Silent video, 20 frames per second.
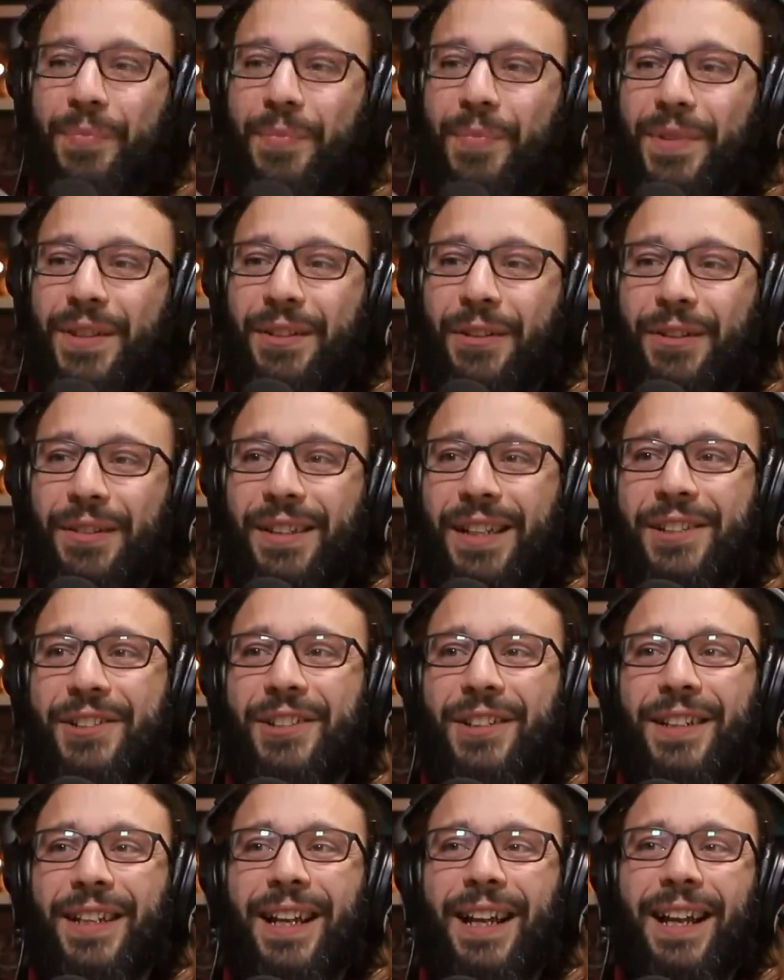so
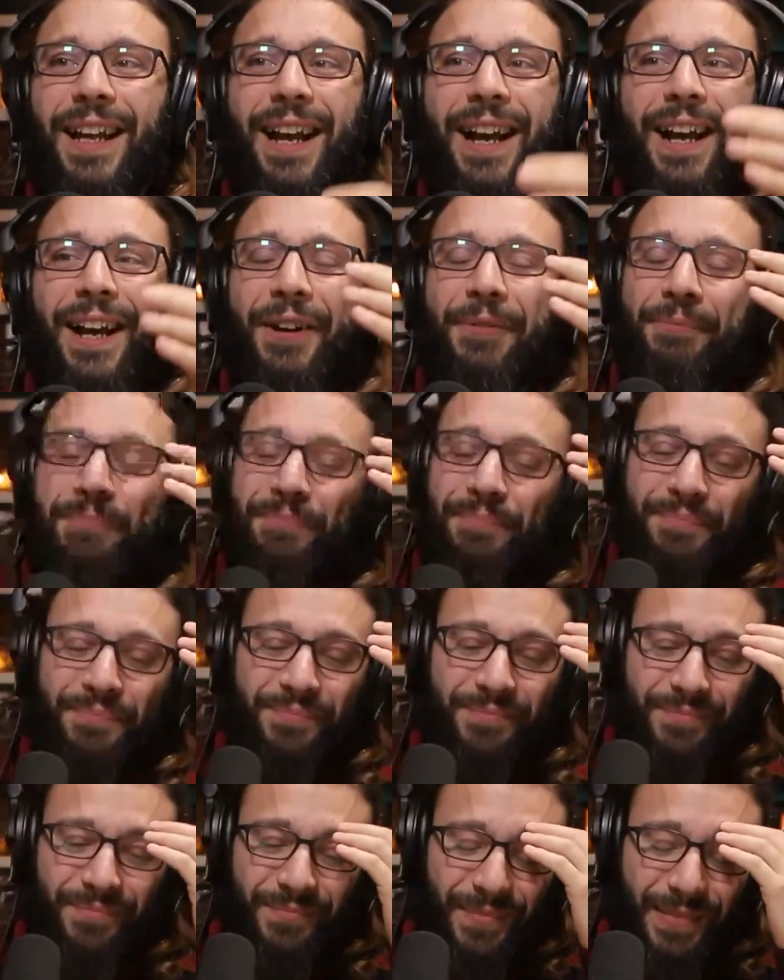essentially, um,
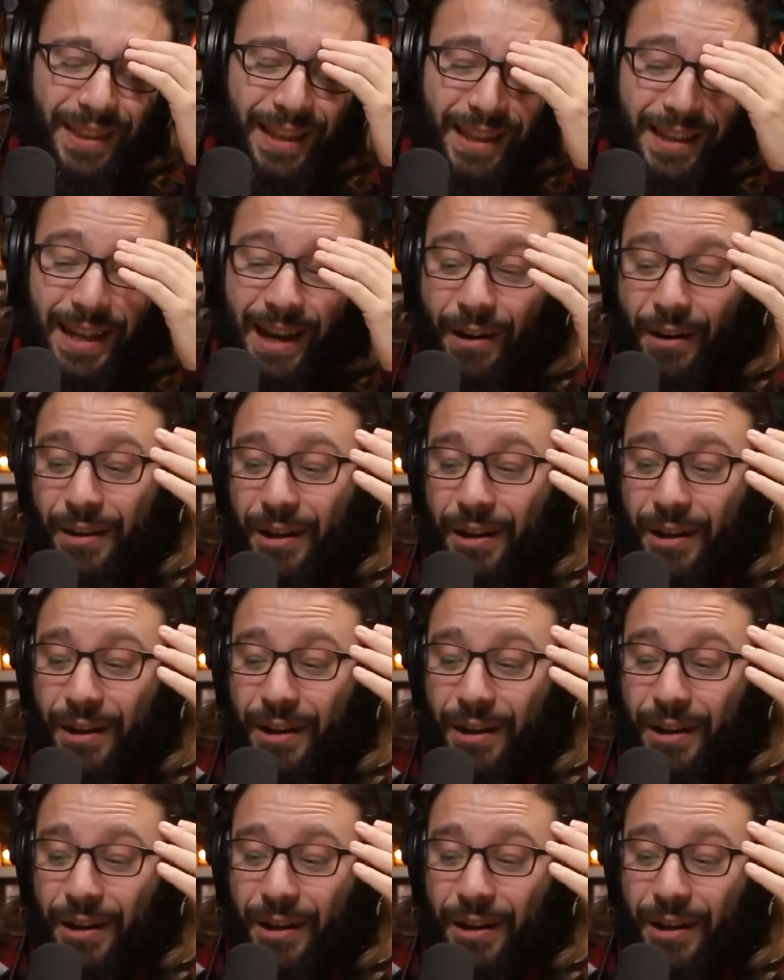yeah,